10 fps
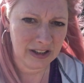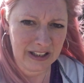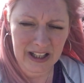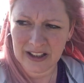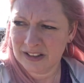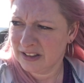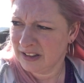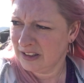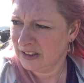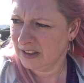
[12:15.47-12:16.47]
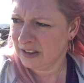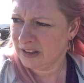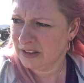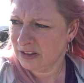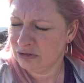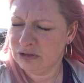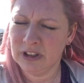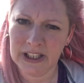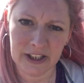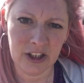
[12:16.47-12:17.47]
yeah,
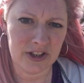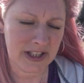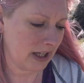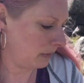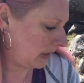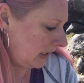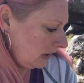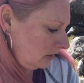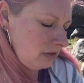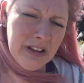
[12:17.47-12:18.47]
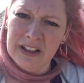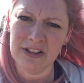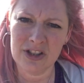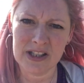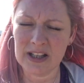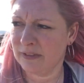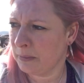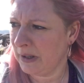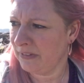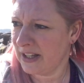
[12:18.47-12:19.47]
really good to get away and just have a
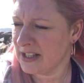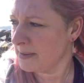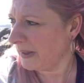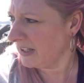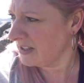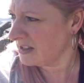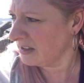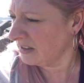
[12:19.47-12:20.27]
bit of headspace.